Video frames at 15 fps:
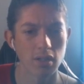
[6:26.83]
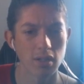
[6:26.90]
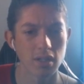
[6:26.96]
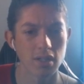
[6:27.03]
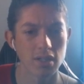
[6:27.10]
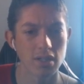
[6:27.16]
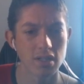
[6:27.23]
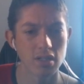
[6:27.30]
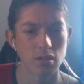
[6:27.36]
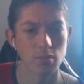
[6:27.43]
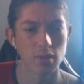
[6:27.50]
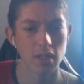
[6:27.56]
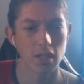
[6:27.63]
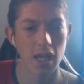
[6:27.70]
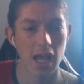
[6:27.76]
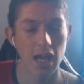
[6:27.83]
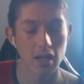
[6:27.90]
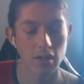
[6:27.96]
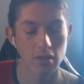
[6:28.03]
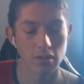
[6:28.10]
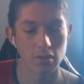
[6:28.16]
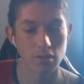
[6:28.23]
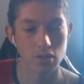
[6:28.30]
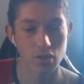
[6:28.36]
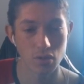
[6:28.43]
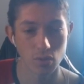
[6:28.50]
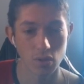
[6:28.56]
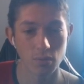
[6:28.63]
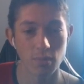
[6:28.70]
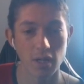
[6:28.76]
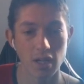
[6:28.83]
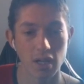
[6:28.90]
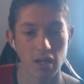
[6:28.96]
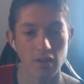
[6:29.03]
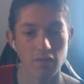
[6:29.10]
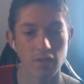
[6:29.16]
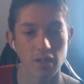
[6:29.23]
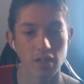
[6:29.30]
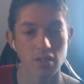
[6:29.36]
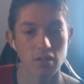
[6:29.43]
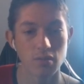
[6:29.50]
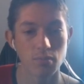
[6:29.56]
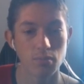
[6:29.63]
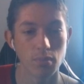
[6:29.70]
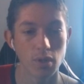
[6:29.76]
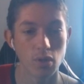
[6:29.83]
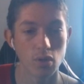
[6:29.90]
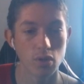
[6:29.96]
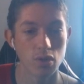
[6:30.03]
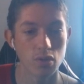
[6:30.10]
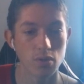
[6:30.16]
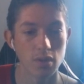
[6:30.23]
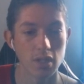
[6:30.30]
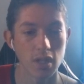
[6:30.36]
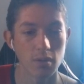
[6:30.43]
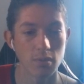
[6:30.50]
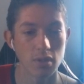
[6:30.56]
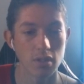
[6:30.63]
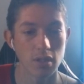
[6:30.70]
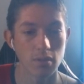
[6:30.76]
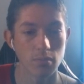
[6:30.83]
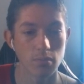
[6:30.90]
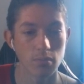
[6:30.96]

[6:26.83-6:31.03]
It can still be destroyed by card effects, but not during the damage step.